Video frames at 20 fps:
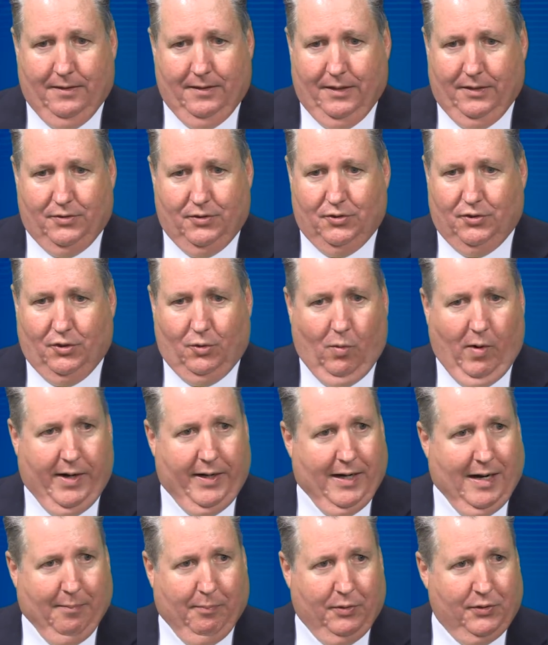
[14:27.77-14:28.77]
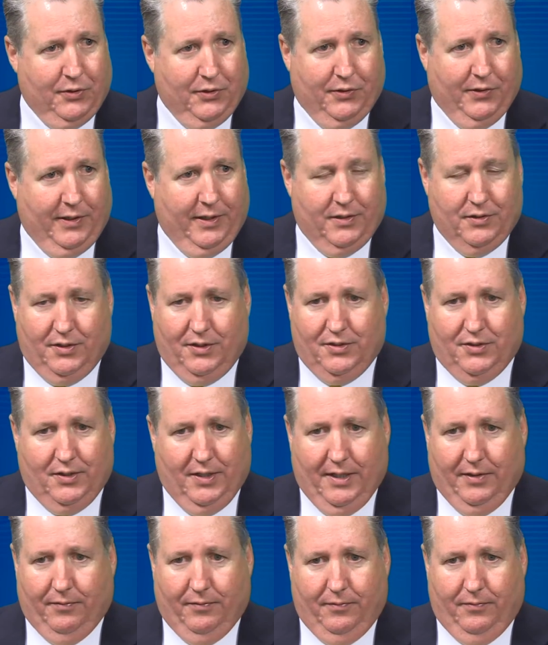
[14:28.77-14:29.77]
This is a great opportunity. As I
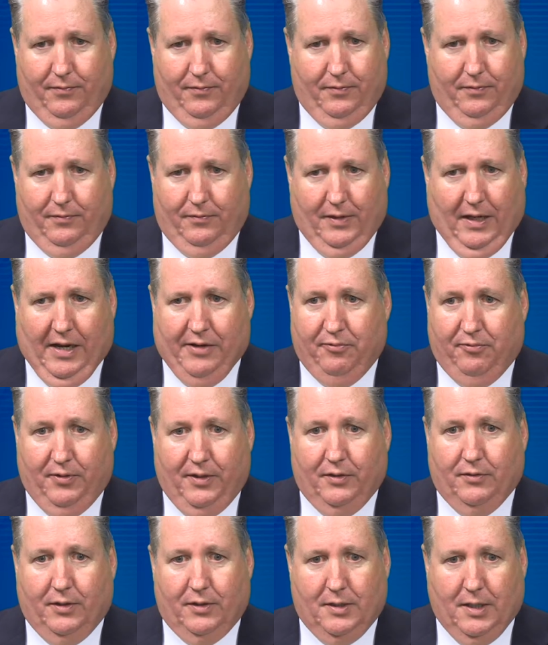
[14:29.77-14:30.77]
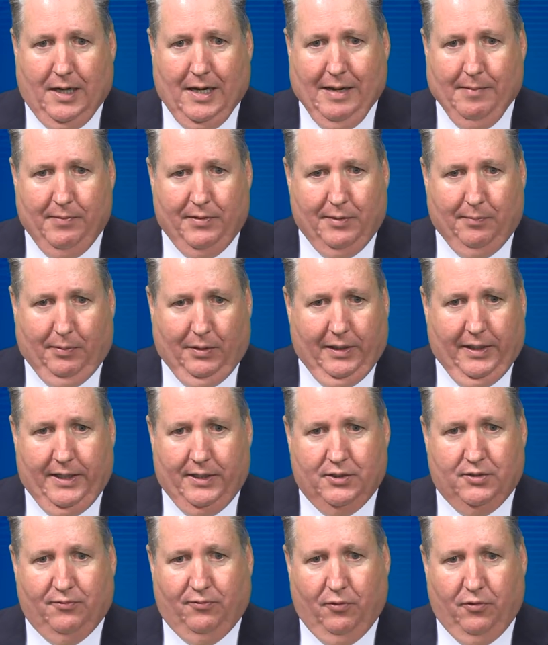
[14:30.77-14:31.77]
said, I think the time and the
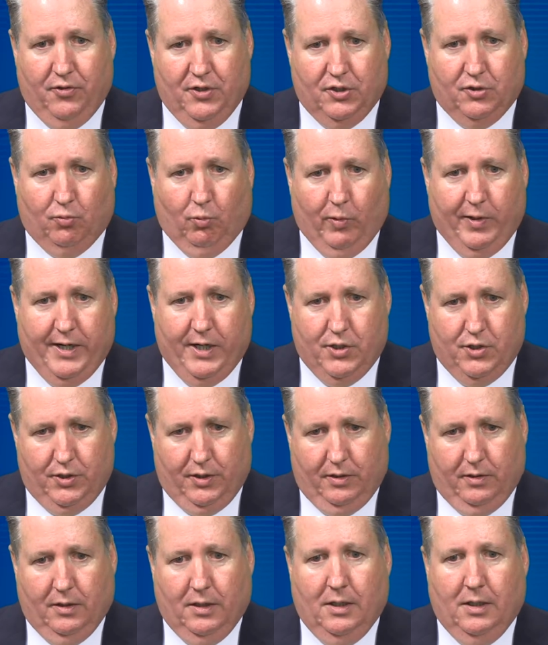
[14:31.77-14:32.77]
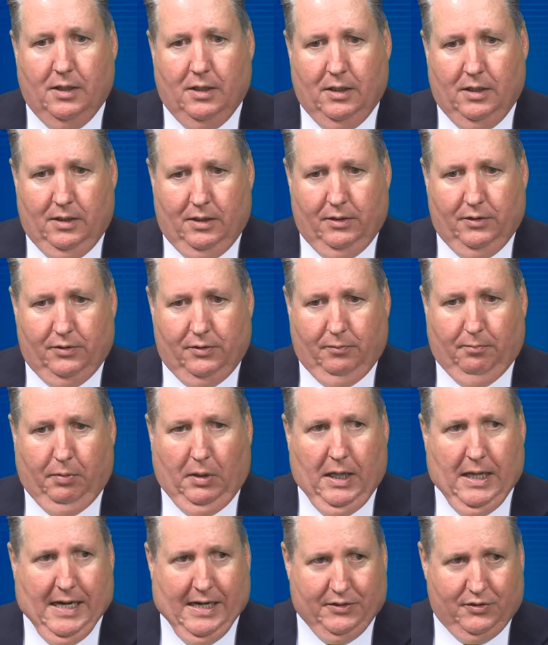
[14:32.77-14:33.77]
place for this region to
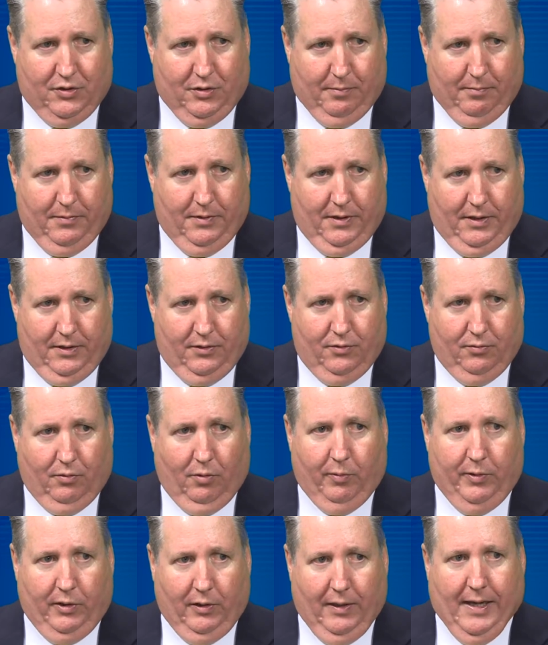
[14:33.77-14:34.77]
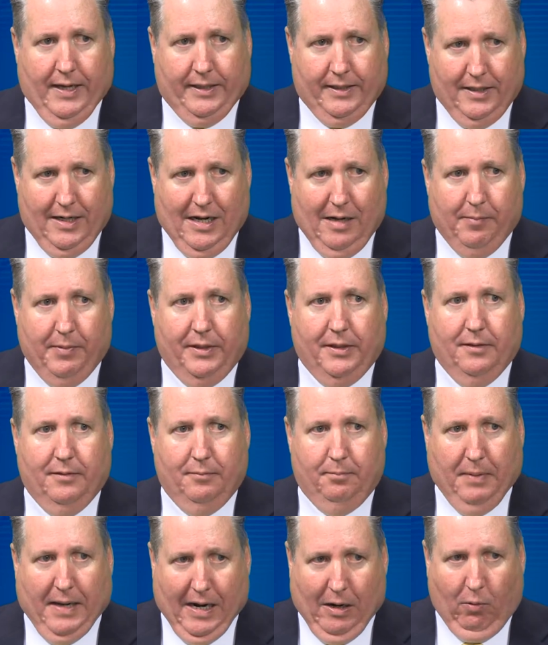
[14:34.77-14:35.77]
blossom into a real economic
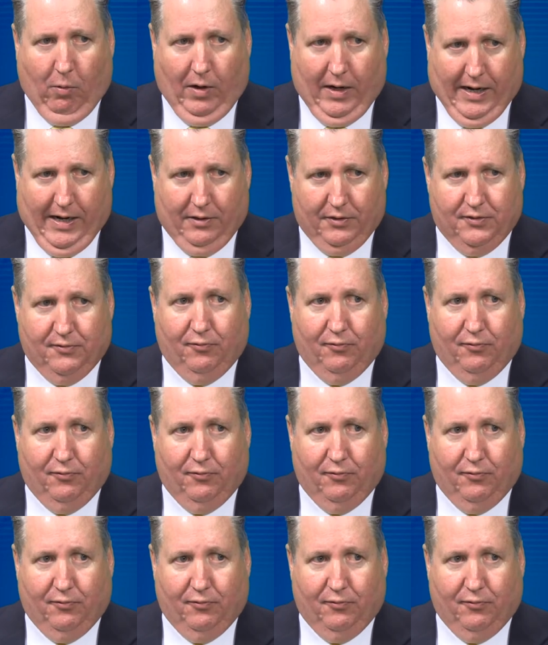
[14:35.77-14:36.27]
powerhouse,